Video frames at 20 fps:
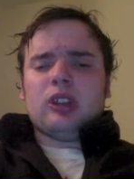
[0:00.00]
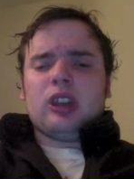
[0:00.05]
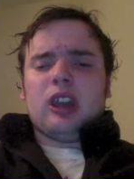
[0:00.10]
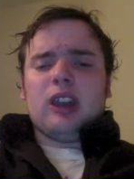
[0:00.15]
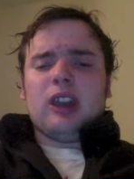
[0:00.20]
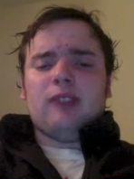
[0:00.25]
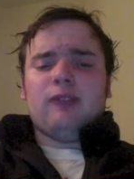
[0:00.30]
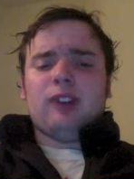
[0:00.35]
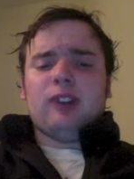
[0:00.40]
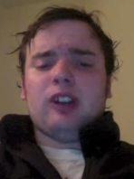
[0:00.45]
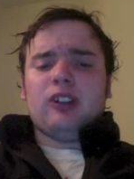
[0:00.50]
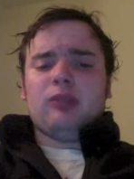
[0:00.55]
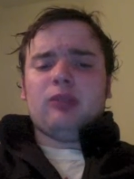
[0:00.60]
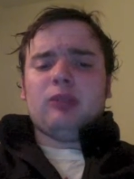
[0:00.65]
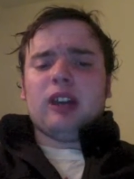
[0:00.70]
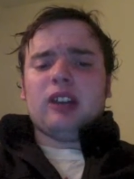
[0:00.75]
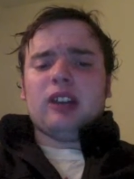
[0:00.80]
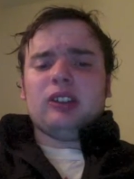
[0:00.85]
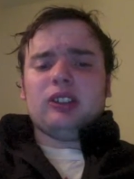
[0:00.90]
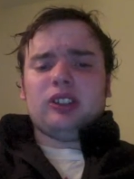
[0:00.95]
A Final
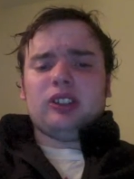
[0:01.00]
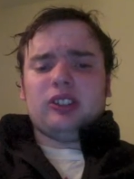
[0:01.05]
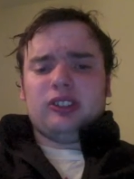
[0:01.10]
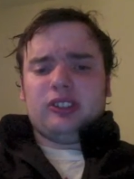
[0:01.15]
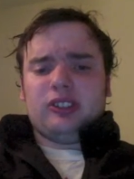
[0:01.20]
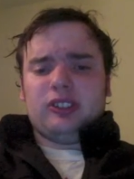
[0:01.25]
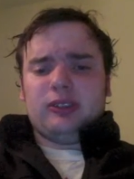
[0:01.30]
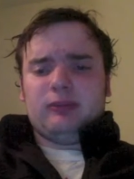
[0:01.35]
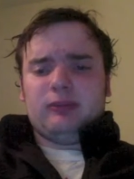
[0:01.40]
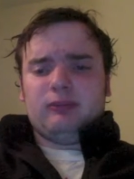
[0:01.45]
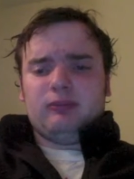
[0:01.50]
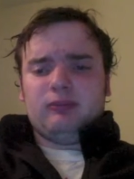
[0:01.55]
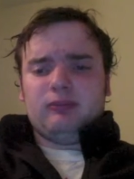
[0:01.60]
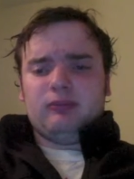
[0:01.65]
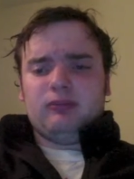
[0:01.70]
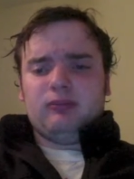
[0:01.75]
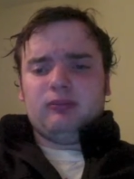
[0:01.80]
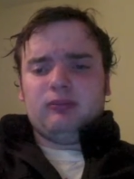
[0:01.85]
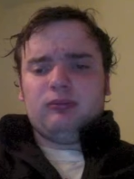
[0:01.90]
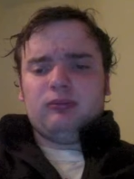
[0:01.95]
Battle, Austin,
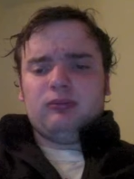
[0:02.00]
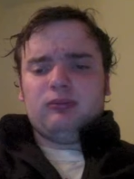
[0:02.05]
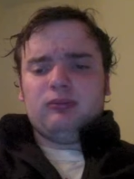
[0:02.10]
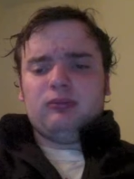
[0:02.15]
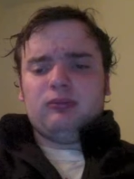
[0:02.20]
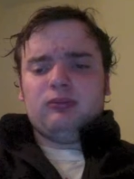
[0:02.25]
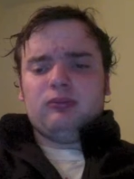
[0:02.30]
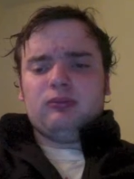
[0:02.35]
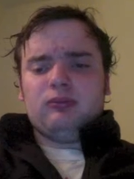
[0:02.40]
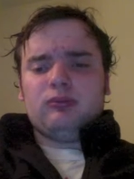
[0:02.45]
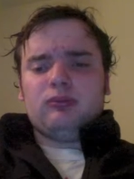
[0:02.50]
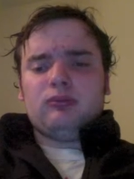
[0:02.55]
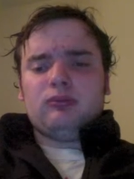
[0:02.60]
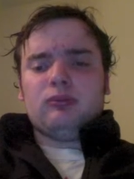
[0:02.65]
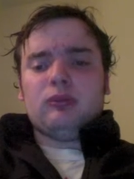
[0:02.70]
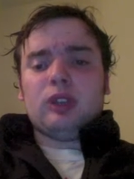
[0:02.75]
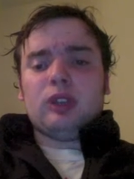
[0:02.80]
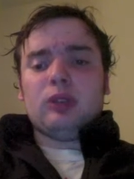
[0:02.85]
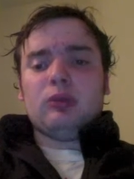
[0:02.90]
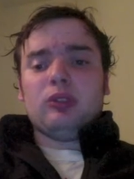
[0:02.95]

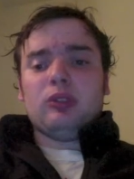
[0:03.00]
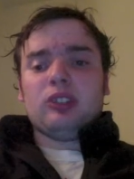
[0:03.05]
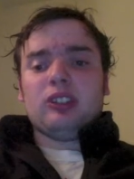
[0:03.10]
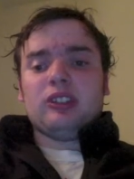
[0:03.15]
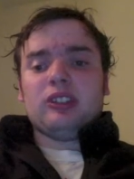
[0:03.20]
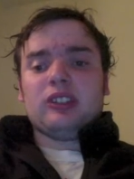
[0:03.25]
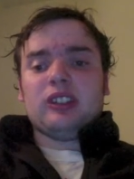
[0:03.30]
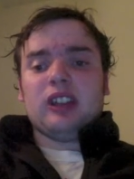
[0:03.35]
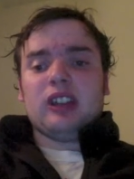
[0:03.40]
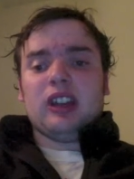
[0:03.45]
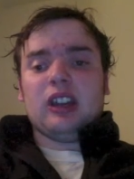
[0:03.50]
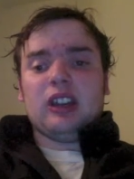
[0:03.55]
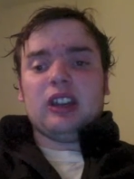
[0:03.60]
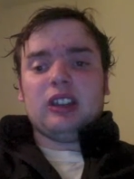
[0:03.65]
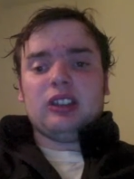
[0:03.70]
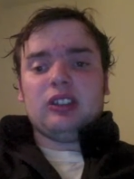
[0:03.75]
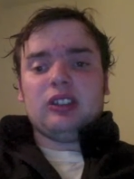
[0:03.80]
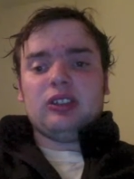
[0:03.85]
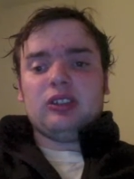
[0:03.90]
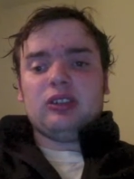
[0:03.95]
we will
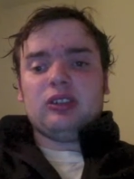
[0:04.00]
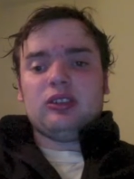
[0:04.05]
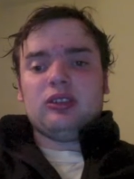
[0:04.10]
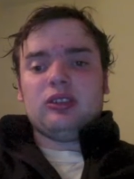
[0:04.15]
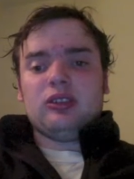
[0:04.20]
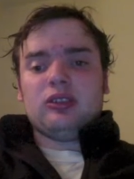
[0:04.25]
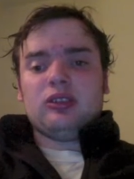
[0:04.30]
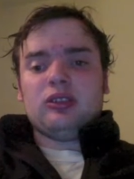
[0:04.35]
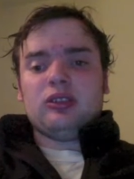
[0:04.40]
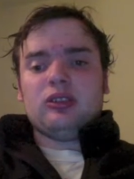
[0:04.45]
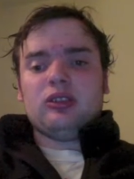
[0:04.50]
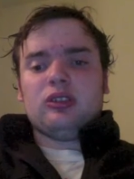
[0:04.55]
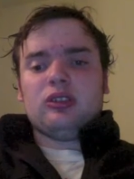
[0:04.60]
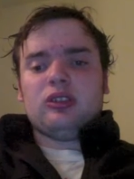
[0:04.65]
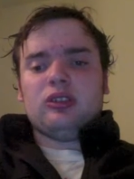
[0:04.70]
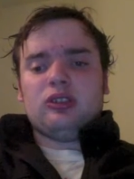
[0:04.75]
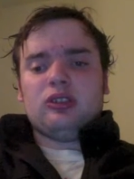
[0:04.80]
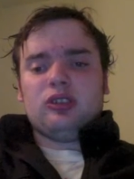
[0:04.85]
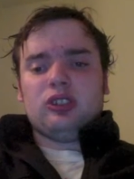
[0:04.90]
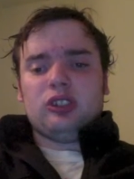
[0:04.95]
decide
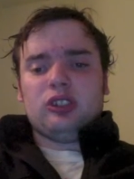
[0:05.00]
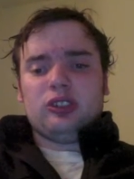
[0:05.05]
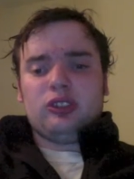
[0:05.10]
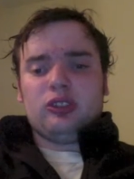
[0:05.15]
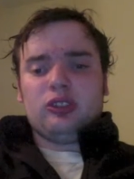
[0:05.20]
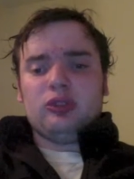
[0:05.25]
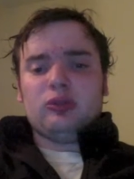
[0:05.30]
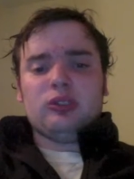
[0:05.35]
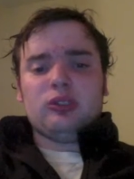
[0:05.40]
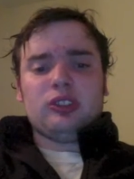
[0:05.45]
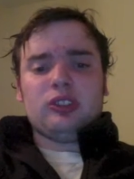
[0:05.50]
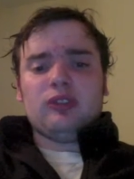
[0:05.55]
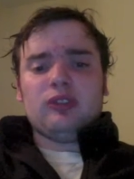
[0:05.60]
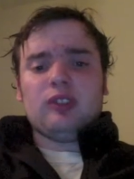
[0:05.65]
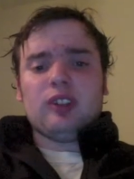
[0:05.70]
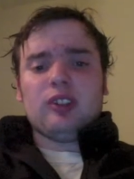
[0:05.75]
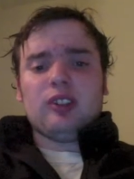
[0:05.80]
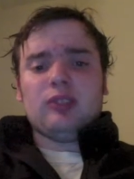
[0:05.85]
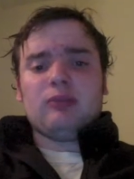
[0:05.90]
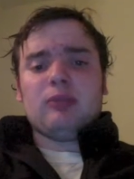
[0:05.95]
just who is the
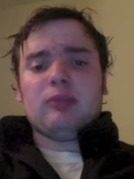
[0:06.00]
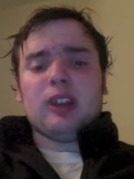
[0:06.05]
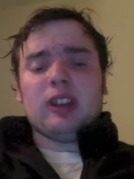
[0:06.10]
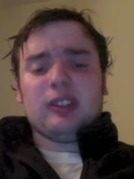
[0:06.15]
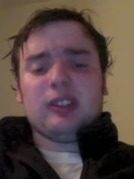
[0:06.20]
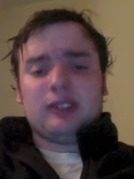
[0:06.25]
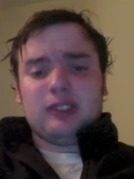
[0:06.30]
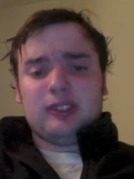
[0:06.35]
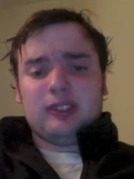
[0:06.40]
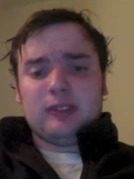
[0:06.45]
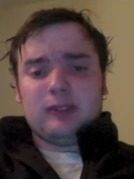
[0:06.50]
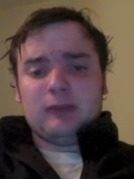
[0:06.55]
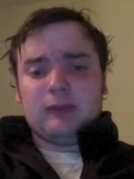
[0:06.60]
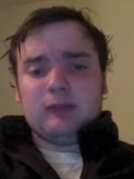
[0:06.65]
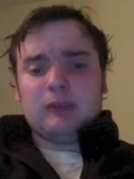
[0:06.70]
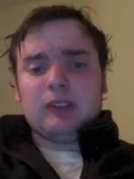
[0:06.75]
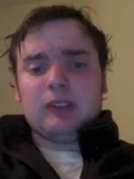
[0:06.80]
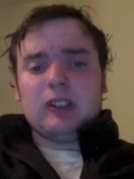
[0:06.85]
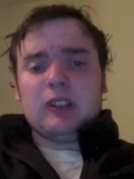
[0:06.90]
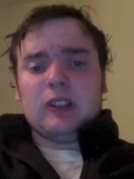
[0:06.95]
very best
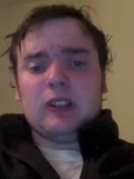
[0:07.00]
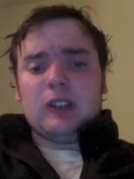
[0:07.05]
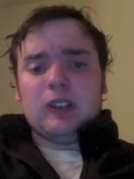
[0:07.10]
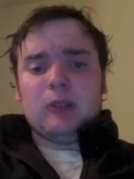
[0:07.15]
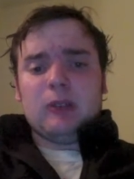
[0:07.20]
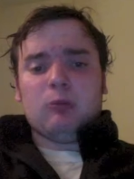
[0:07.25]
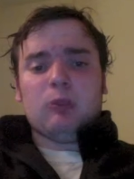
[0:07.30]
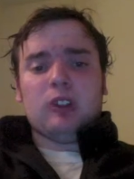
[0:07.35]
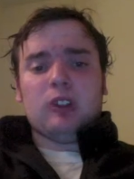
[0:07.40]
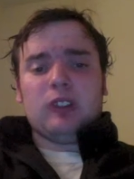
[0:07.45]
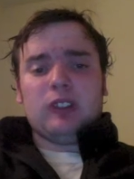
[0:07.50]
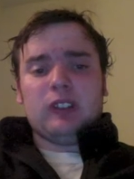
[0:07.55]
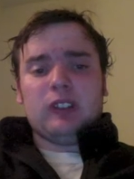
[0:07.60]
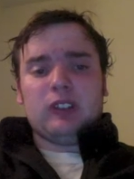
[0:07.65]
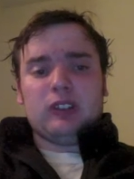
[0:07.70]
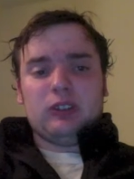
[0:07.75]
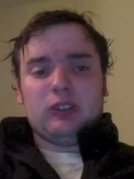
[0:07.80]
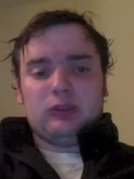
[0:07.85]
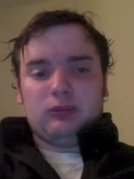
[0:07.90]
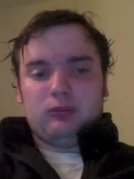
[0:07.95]
at what they
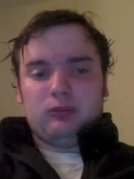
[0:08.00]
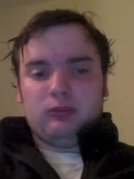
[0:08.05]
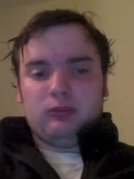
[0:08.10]
do.